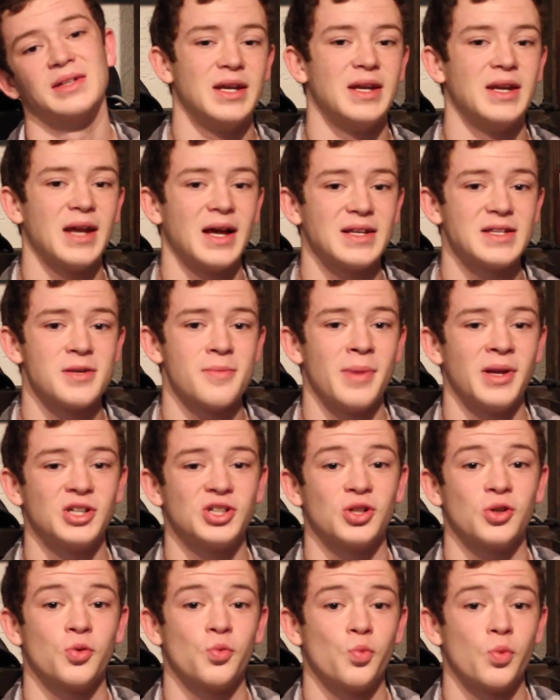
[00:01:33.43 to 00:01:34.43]
Not to
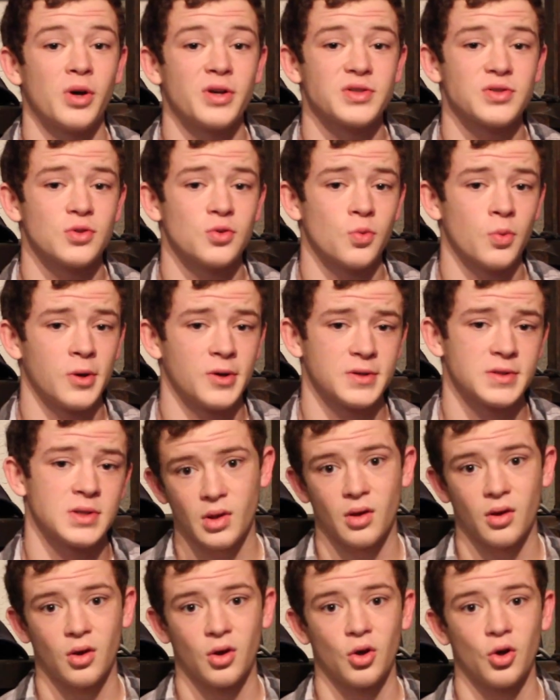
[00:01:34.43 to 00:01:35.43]
mention Russell Wilson,
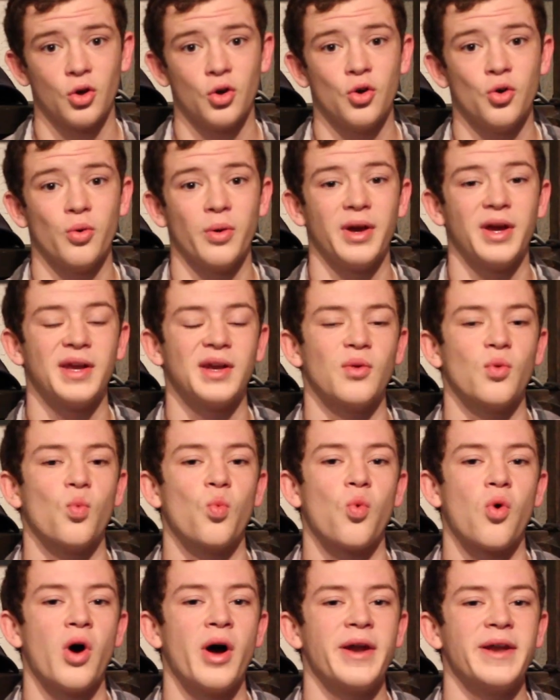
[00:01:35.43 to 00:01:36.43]
who in
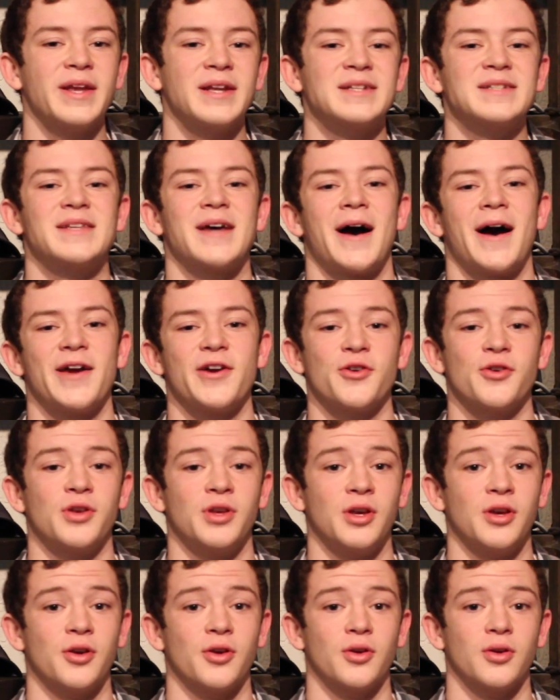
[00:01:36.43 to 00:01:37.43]
one entire
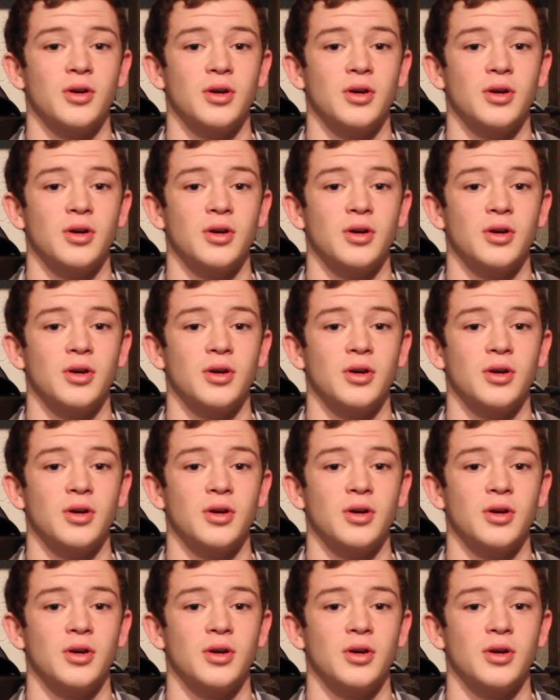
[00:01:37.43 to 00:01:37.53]
year